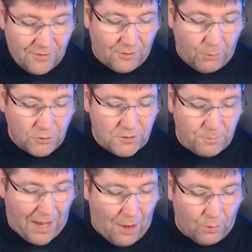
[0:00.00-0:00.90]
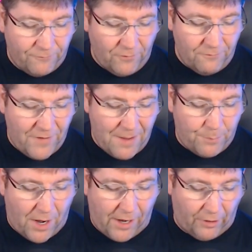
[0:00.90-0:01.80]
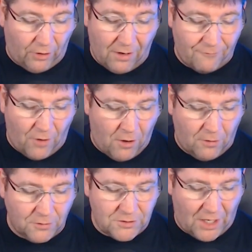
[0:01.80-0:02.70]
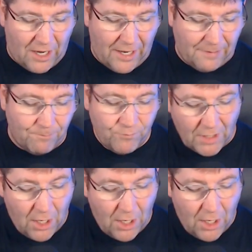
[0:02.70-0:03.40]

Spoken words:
the most powerful vampire of all time.